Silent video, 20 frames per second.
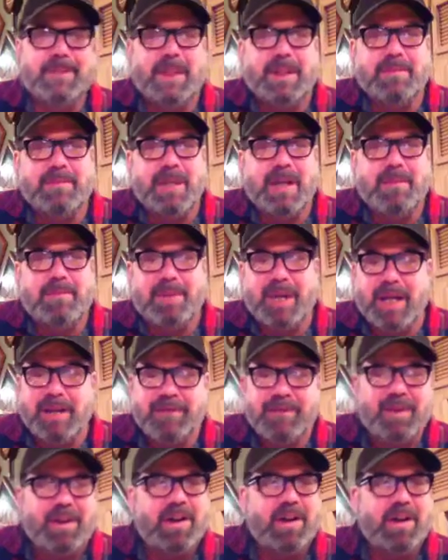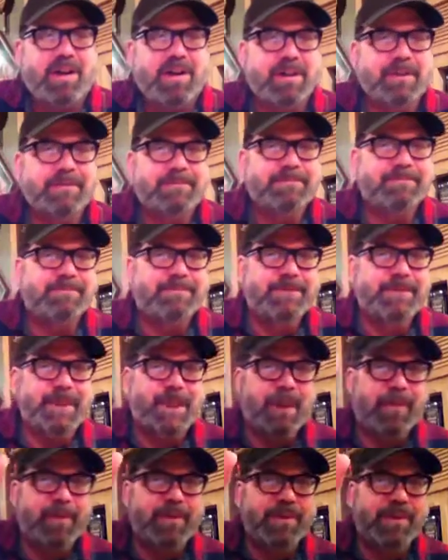it might pay for her a
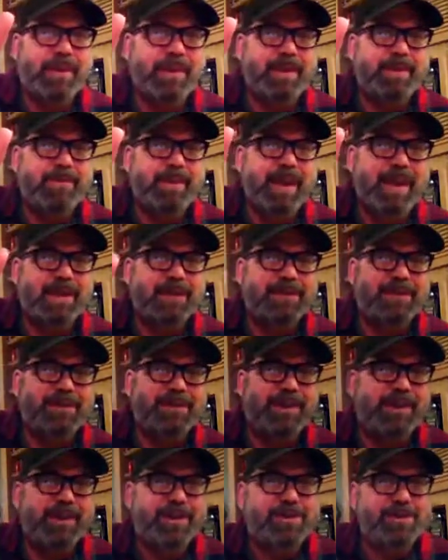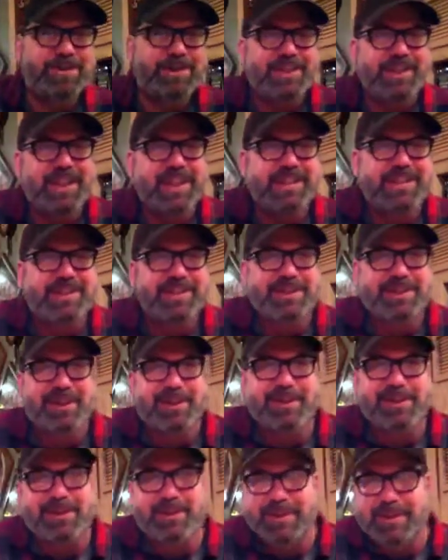couple 30 packs of Strohs when she gets in
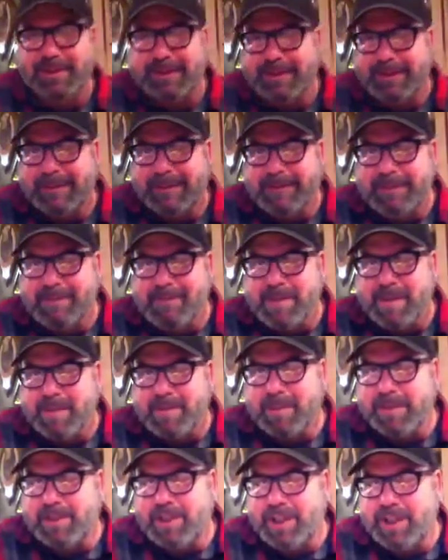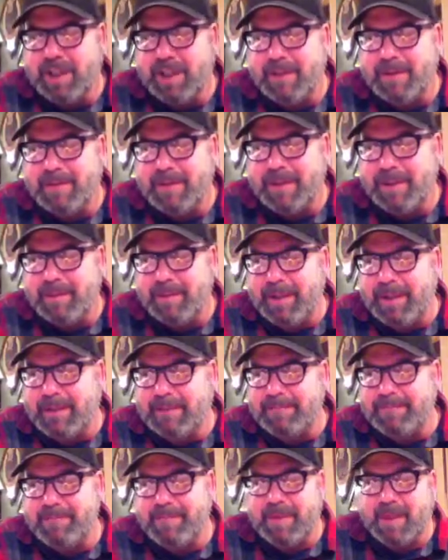school. But, you know, I
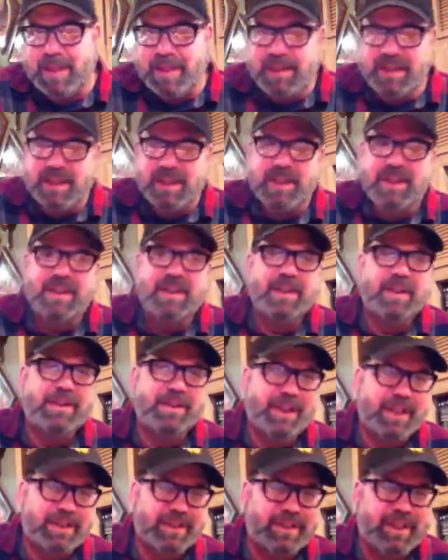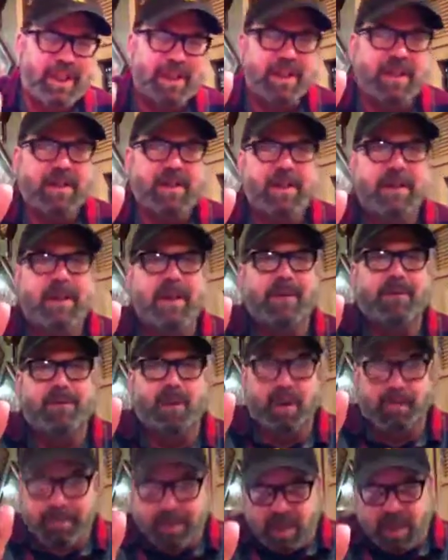mean, this here,
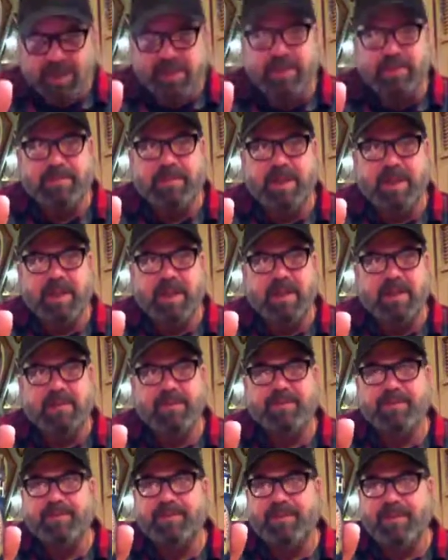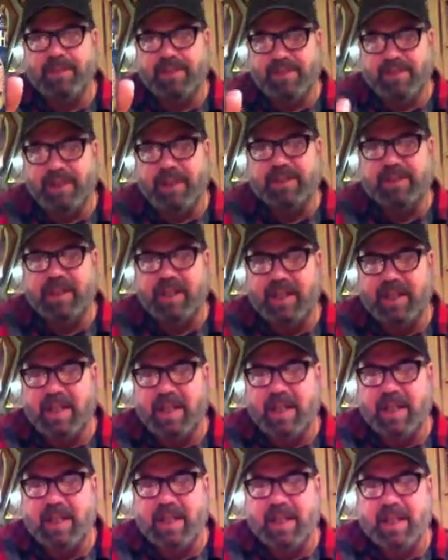for a budget beer, for
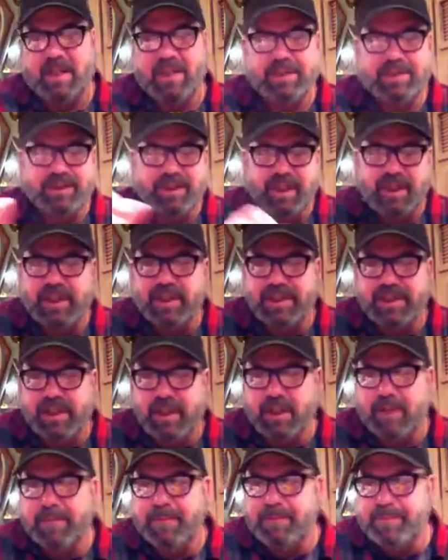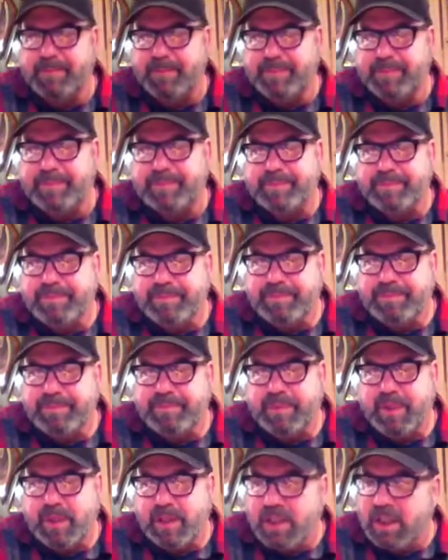$16.99 on a serious note,
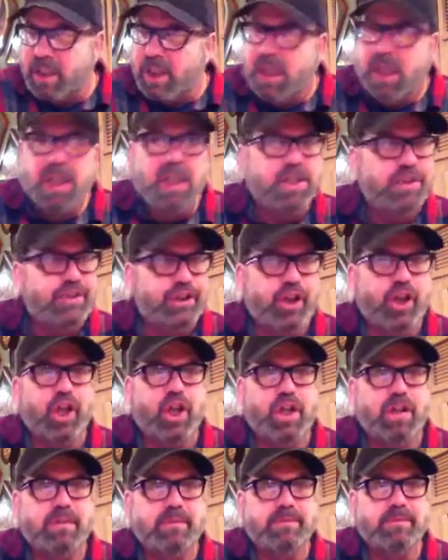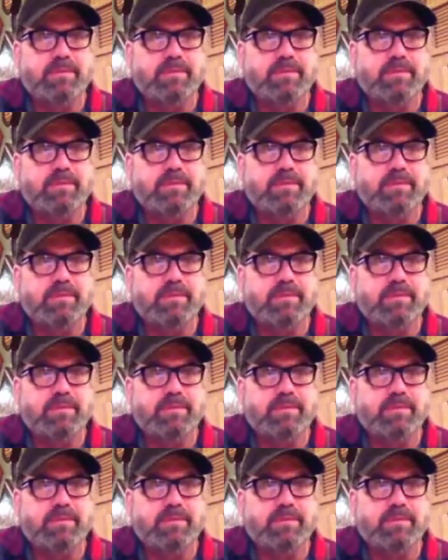it's good.